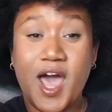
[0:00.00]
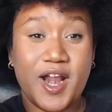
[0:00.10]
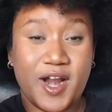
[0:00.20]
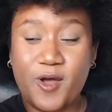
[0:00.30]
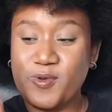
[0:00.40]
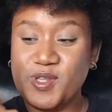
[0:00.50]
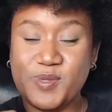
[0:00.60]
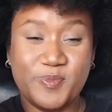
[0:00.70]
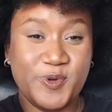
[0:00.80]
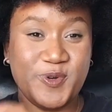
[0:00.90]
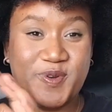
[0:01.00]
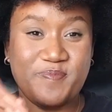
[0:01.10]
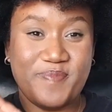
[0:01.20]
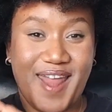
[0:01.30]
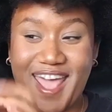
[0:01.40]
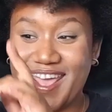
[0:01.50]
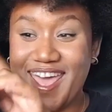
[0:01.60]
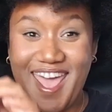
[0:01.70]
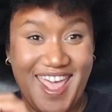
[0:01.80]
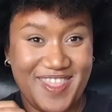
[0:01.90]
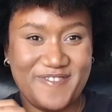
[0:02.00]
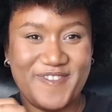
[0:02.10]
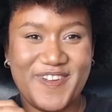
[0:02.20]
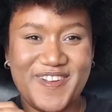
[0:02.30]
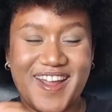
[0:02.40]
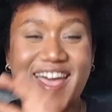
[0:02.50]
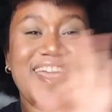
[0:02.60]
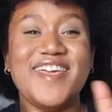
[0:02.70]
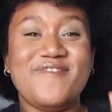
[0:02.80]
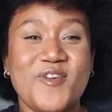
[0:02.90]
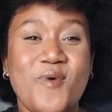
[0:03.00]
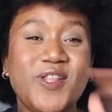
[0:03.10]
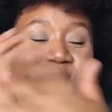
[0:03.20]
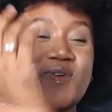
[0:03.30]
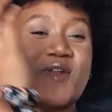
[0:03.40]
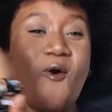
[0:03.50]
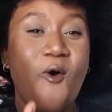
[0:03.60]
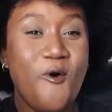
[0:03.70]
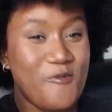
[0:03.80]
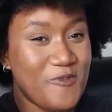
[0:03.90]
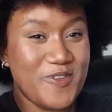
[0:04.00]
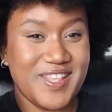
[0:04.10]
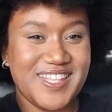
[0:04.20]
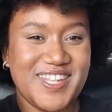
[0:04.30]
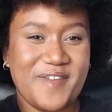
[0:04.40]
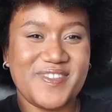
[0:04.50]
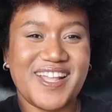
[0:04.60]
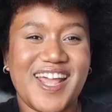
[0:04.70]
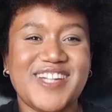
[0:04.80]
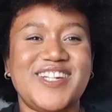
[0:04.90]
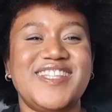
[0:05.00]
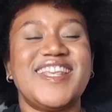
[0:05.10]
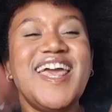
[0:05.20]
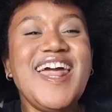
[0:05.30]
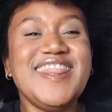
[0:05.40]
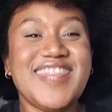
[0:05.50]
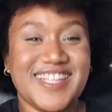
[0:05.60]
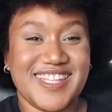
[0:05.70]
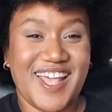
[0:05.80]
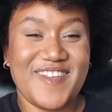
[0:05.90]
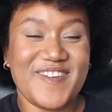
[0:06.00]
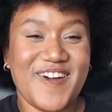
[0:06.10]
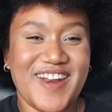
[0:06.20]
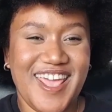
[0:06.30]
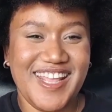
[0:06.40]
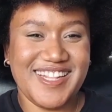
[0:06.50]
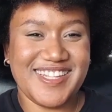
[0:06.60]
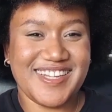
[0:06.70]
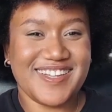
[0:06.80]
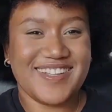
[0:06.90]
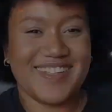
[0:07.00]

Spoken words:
Rose, Mood, Black, and the Flora. If you want to win all 4 of these snap scrunchies, this is how you're gonna enter.